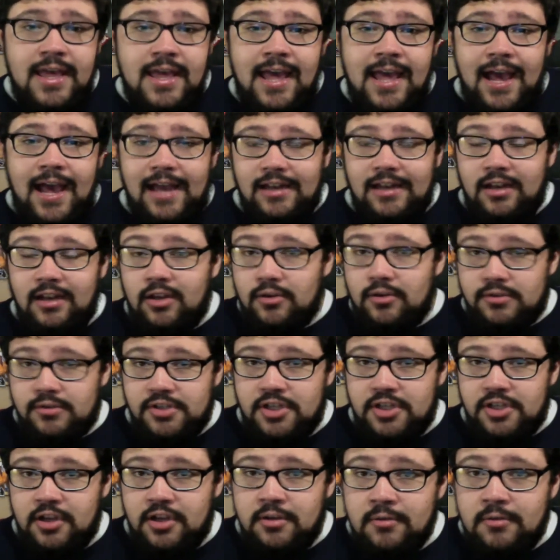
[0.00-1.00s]
and Luke
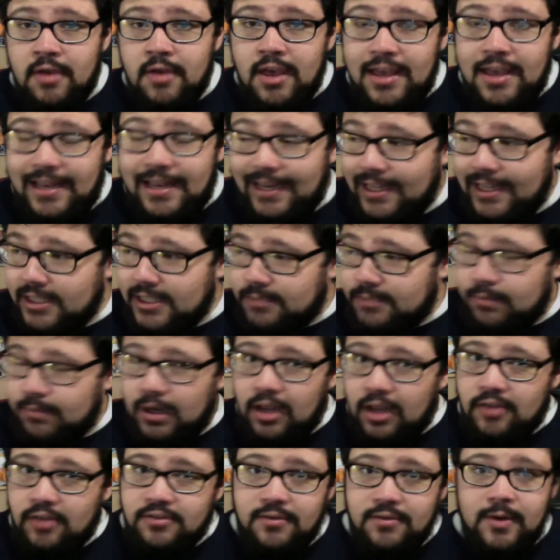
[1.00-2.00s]
Chueh. Links
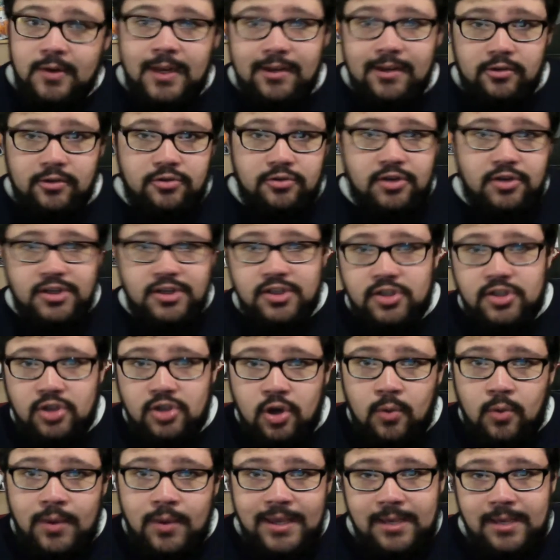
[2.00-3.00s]
below to a Little Stranger
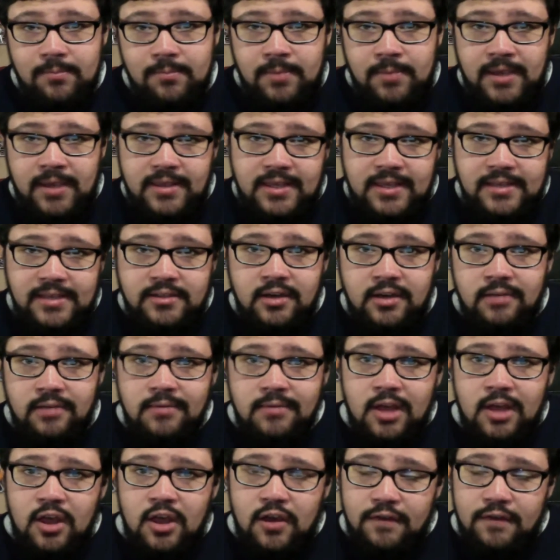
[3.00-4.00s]
store where you can pick these up.
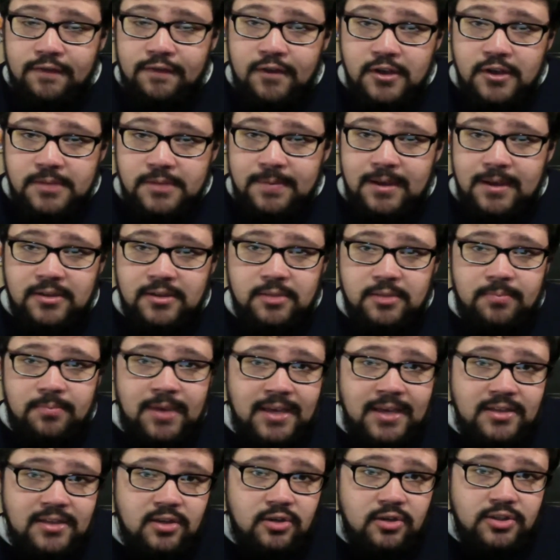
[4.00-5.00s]
£30 a
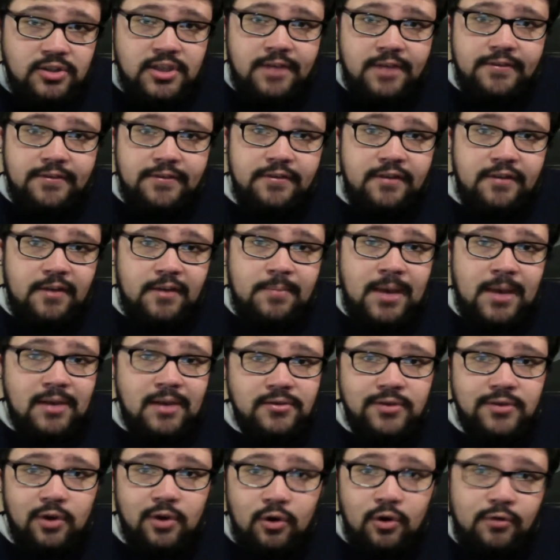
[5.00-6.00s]
piece or
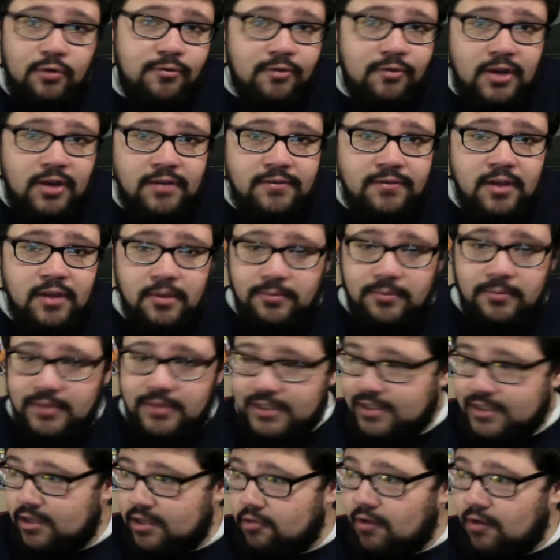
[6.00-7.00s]
£75 for all three of them.
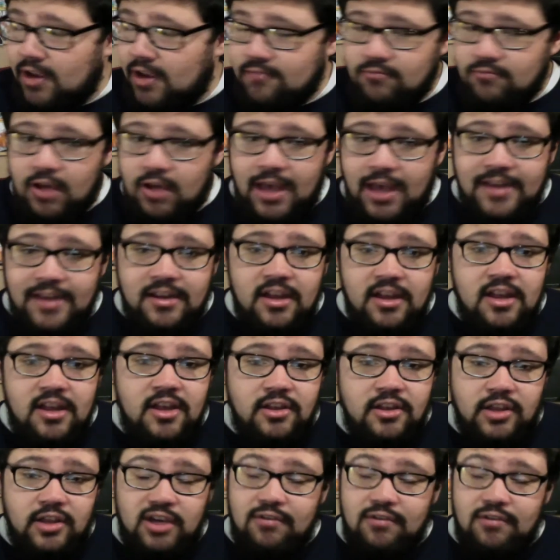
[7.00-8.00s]
There's the green red,
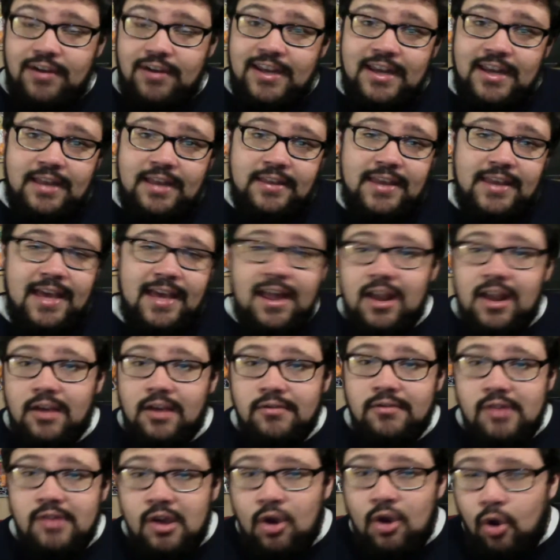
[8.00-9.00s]
the green and the
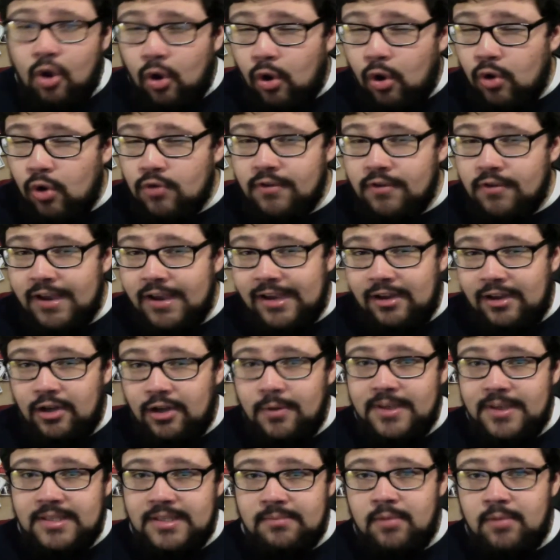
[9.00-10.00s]
yellow. All great
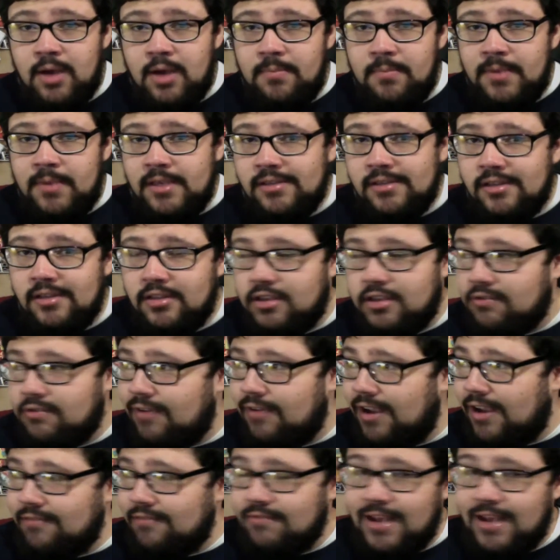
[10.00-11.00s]
colourways in my opinion. The
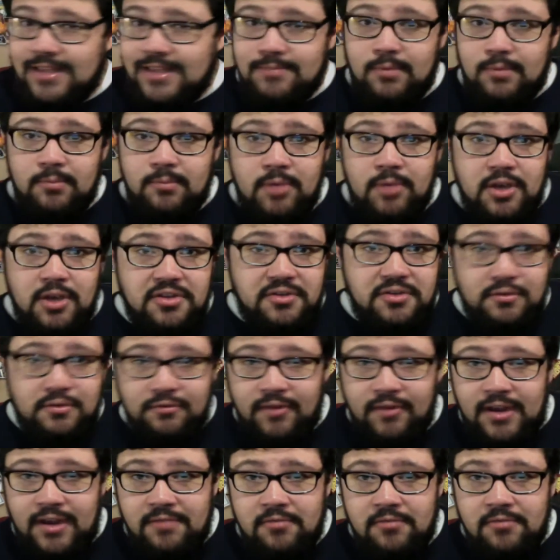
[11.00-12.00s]
green red's my personal
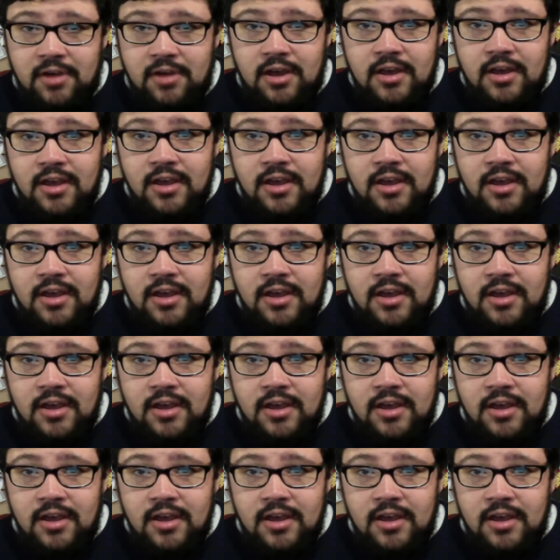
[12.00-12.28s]
favourite.